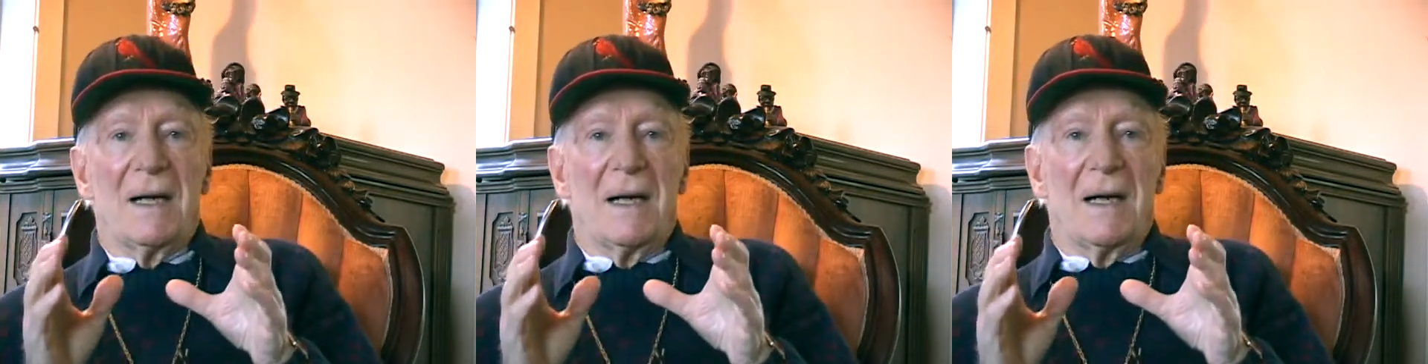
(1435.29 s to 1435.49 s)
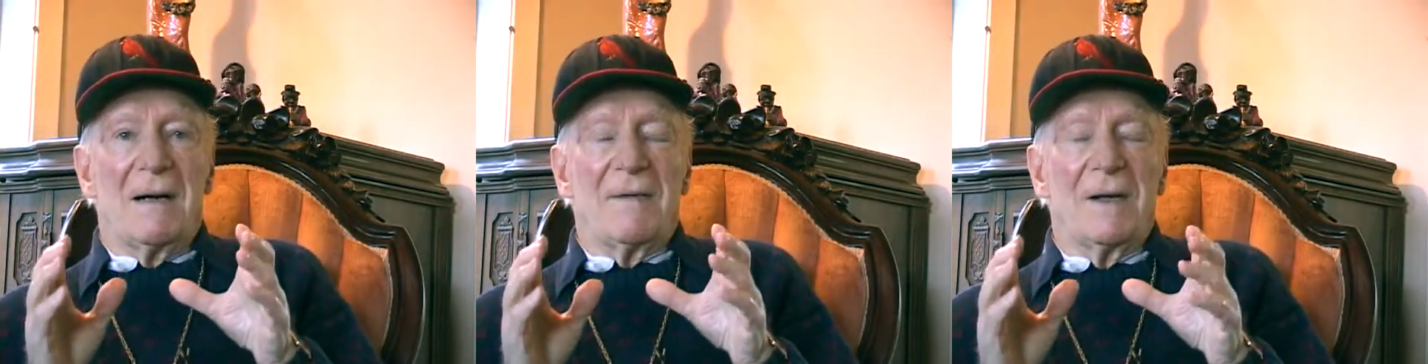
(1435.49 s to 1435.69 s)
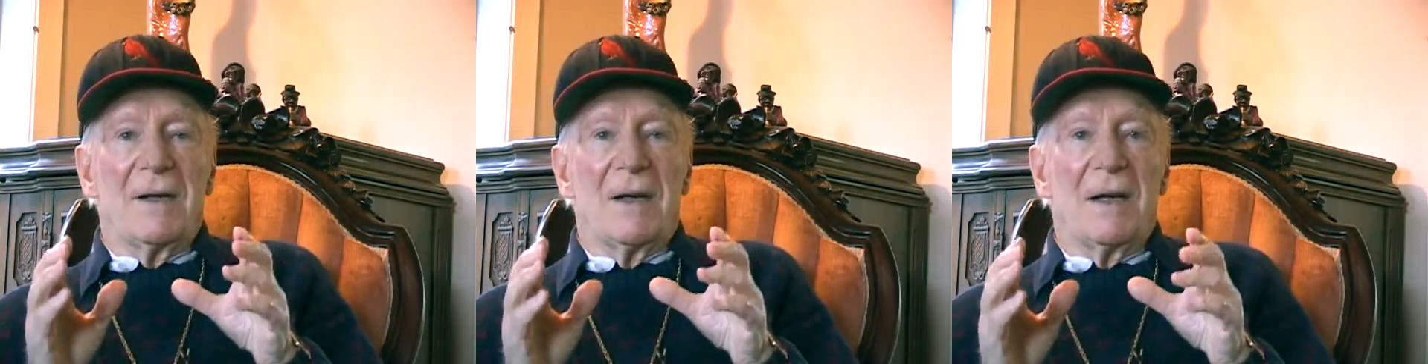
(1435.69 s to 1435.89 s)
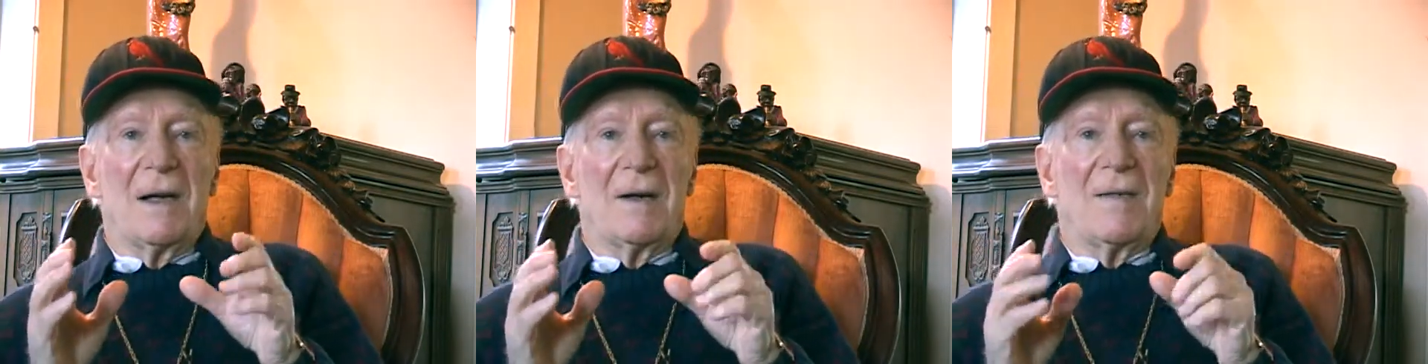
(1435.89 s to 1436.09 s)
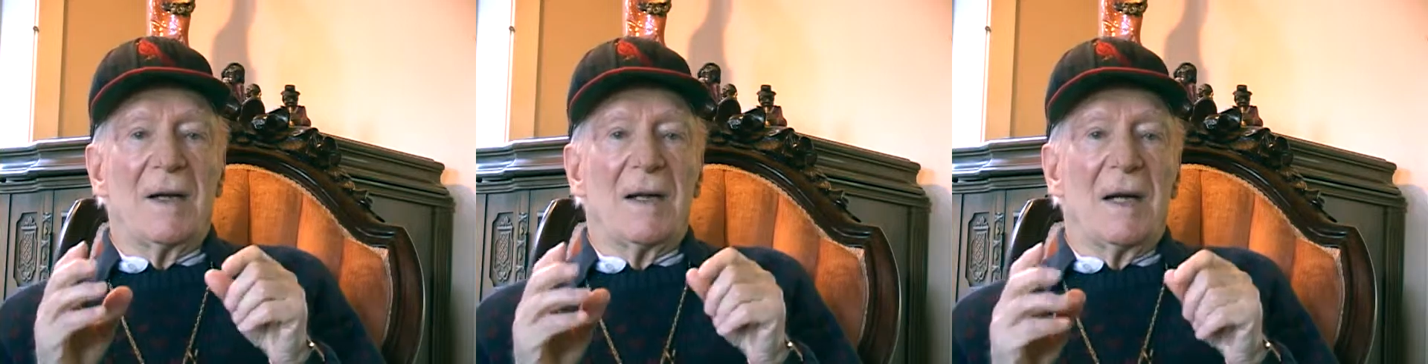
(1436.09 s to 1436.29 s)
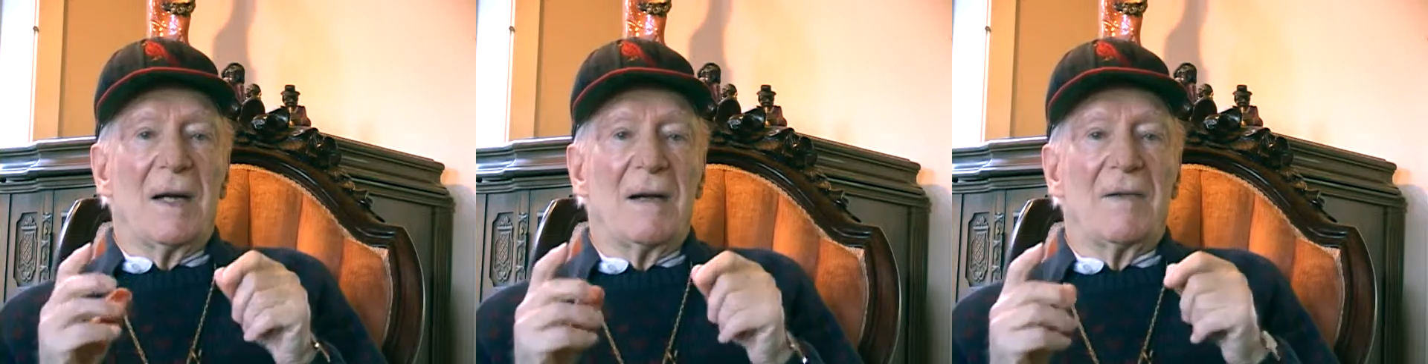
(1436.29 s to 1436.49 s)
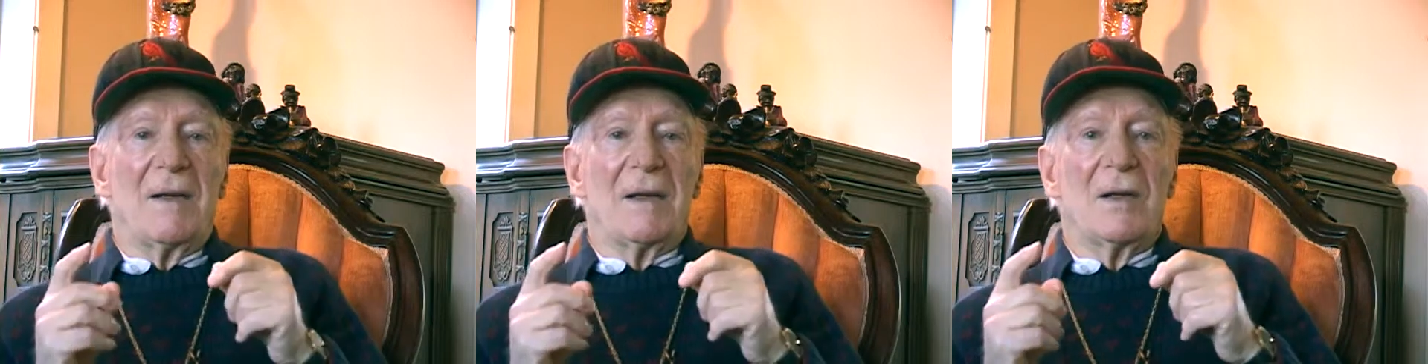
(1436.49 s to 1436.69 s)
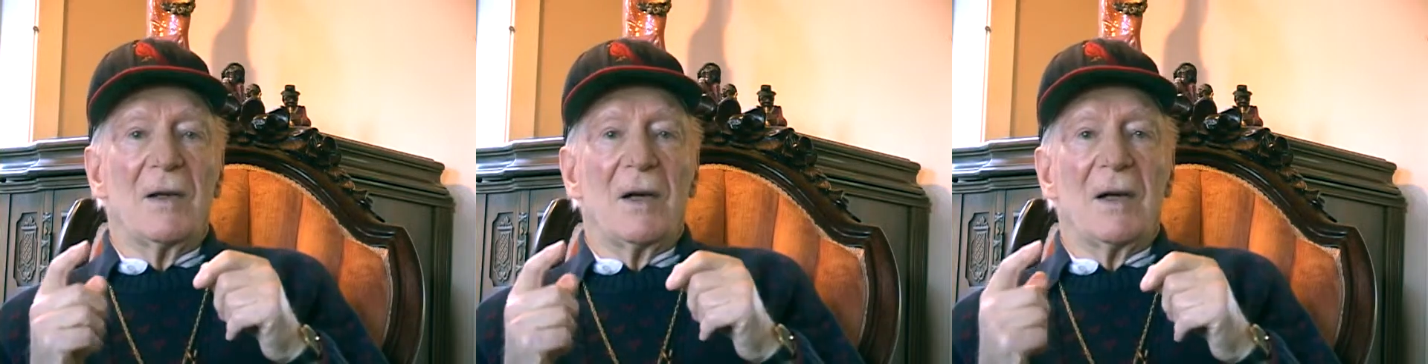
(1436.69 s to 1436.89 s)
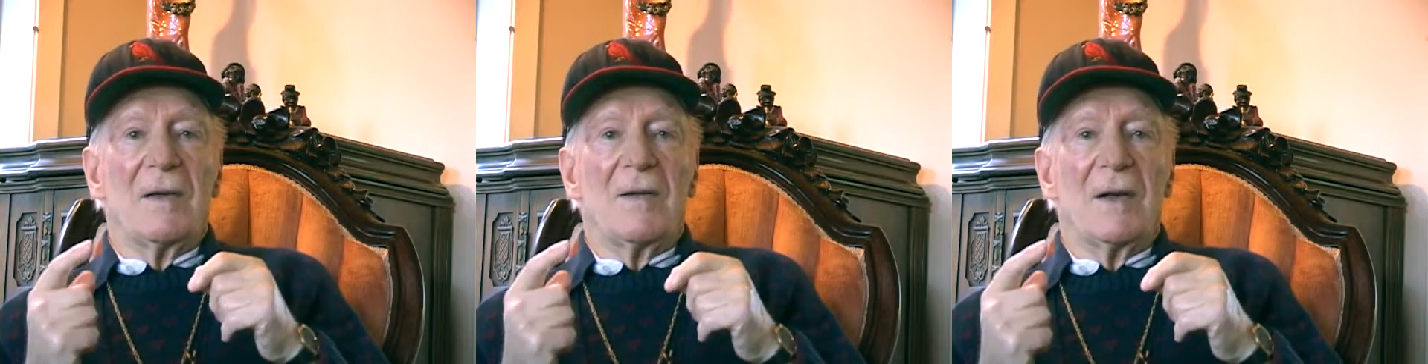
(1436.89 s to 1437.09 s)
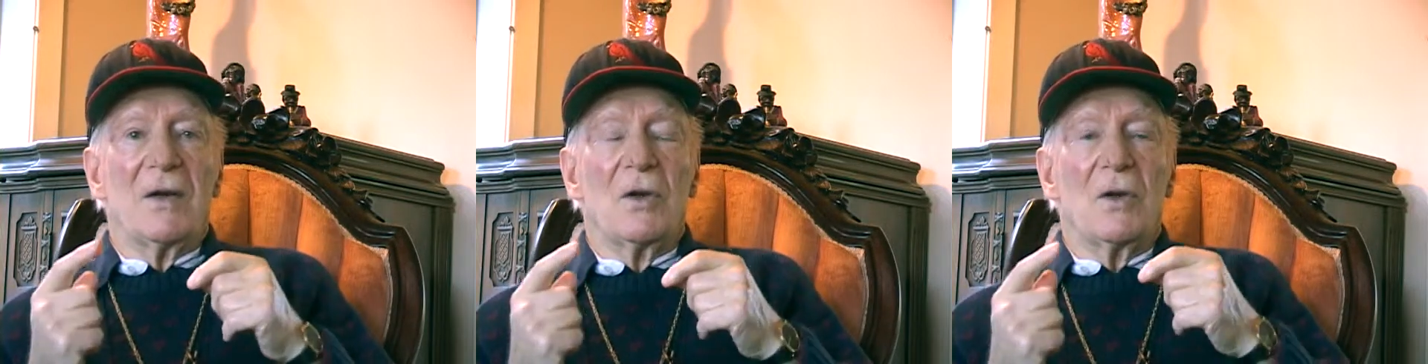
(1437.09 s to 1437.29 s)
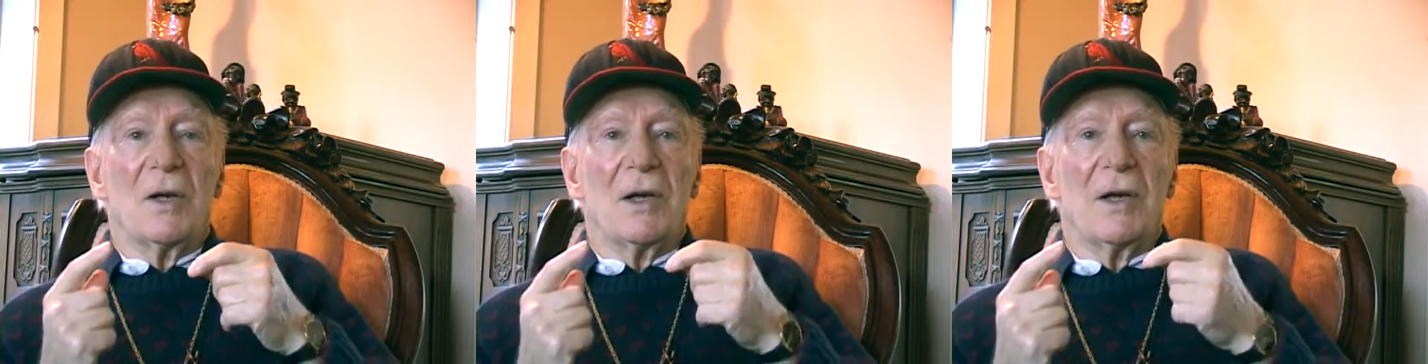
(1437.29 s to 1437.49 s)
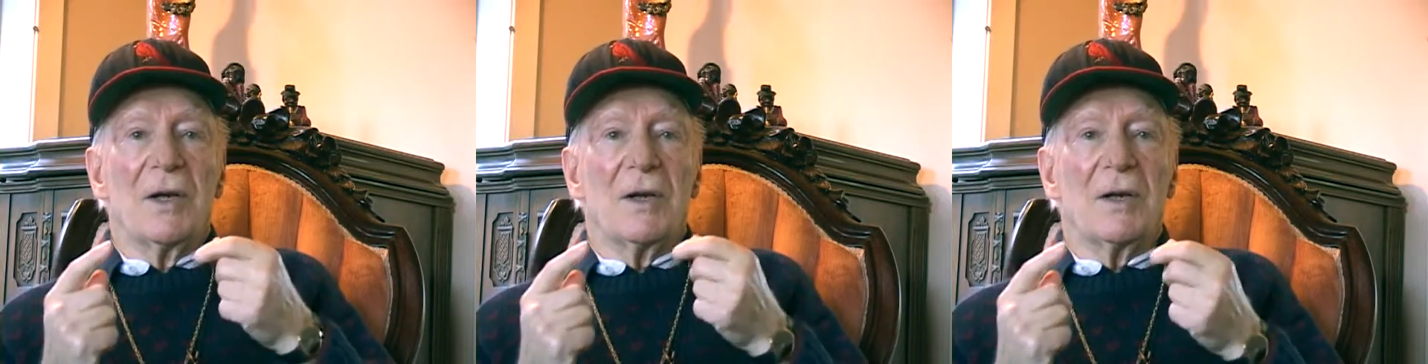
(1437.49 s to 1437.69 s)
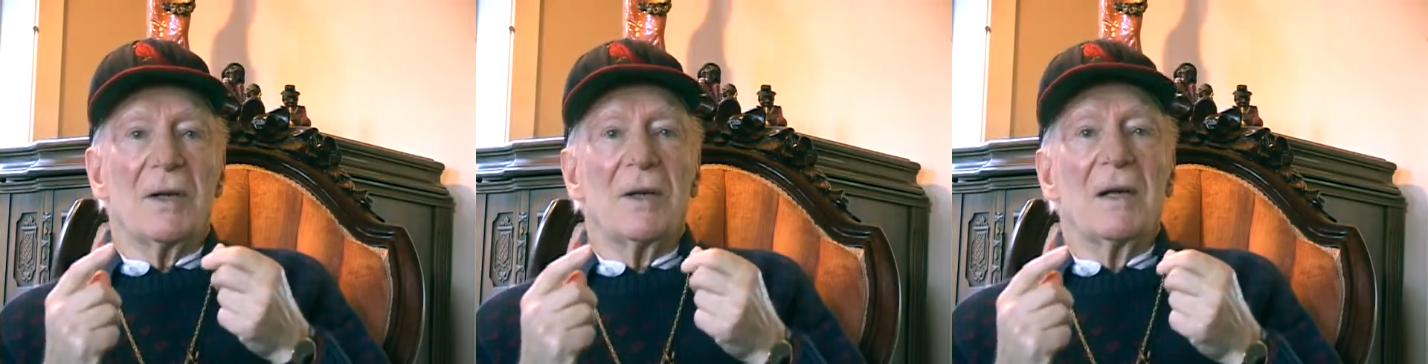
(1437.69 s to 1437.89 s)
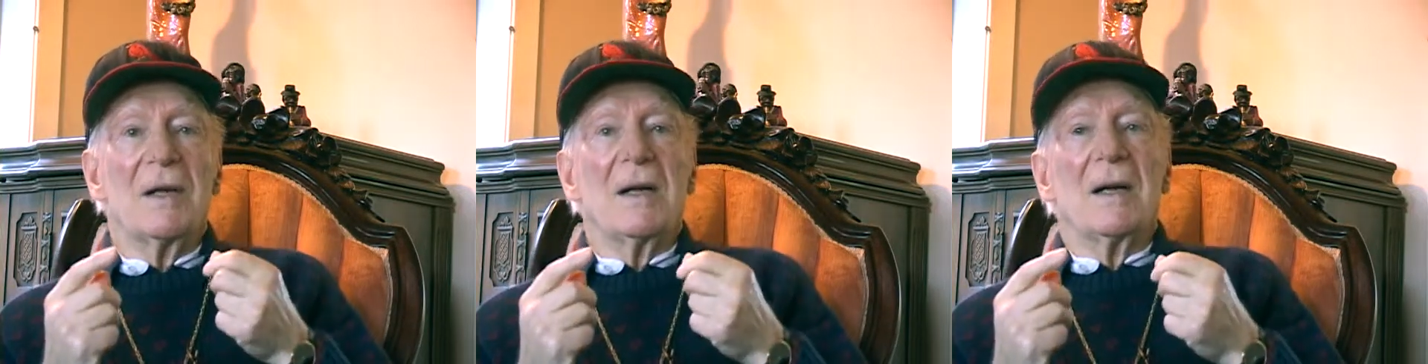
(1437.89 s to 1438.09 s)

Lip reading: of a nuclear